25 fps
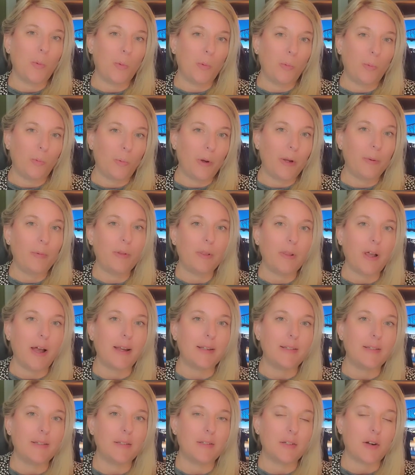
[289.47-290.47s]
we would
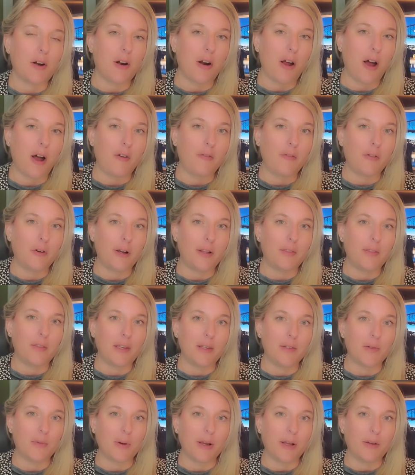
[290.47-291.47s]
like to start offering
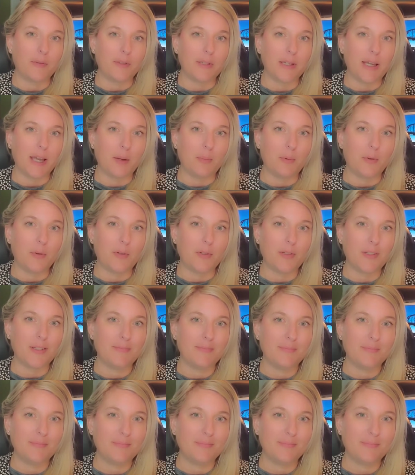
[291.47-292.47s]
these roundtables.
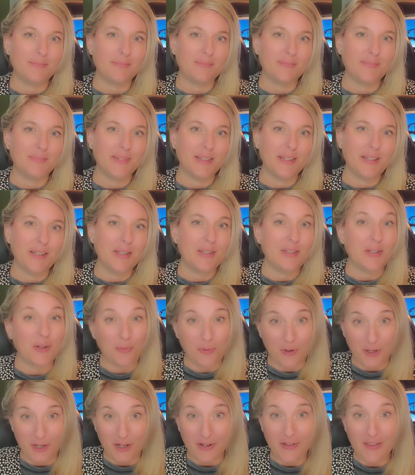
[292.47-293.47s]
So
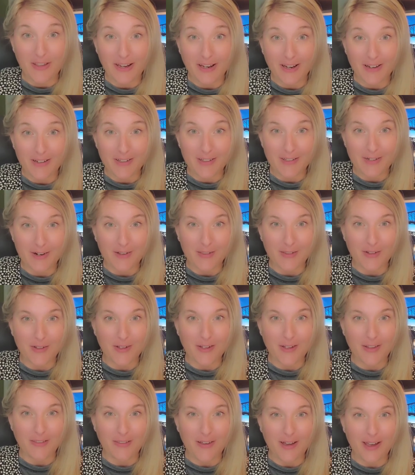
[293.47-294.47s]
what are they going to start
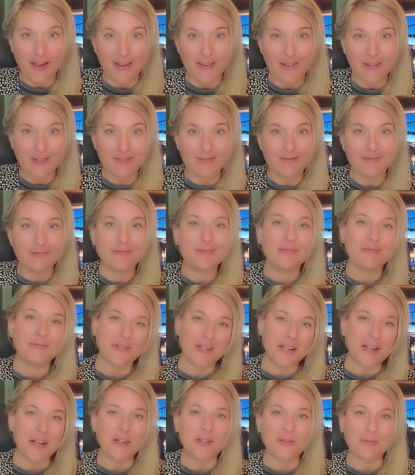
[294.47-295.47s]
looking like? Well,
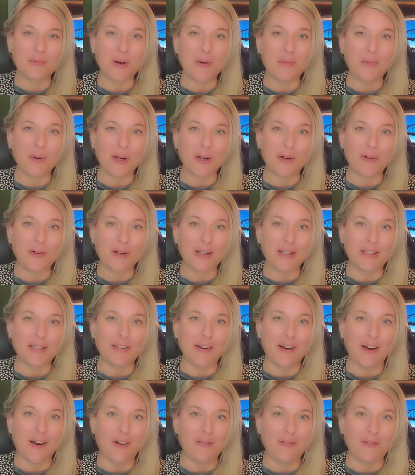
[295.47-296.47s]
here's what we're going
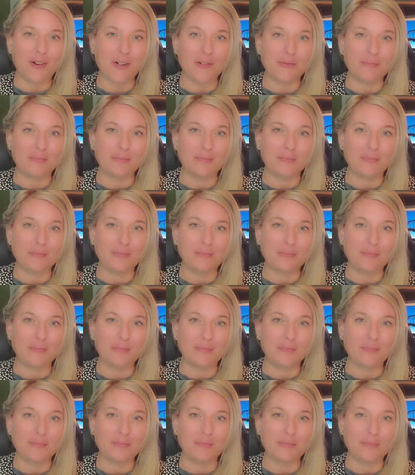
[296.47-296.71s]
to offer.